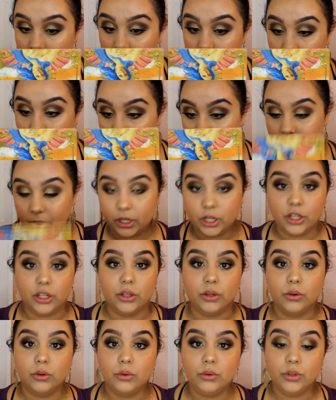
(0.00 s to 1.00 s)
What I'm going to
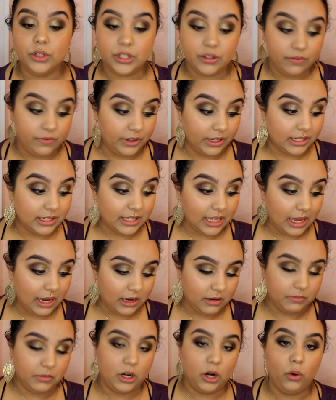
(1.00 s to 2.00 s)
do to fix that,
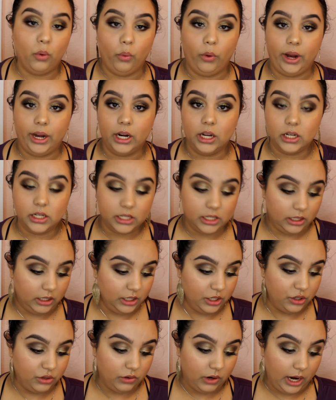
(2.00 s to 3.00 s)
I'm going to wait until it
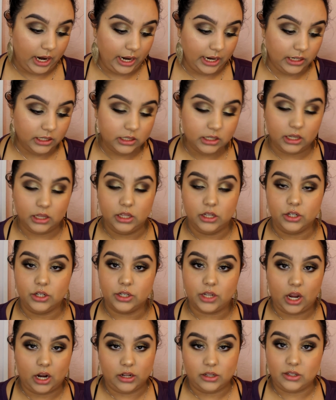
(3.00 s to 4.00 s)
dries and then just
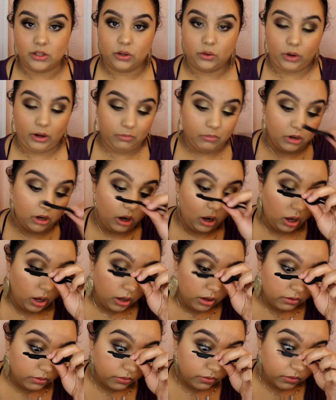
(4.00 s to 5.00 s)
kind of scrape it
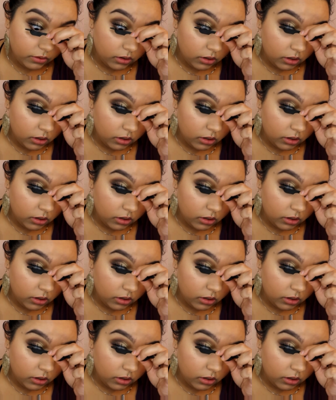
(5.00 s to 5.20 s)
off.